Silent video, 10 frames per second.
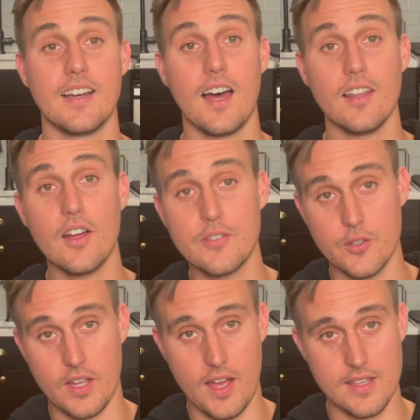I love you
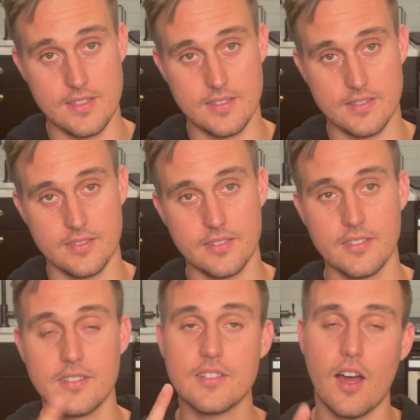guys.
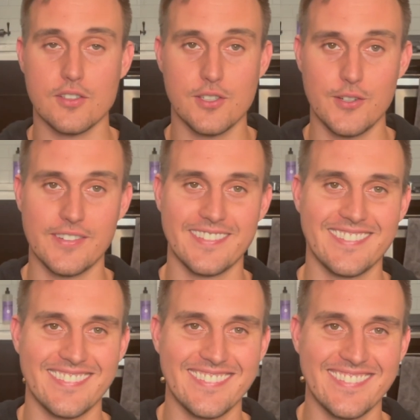Talk soon.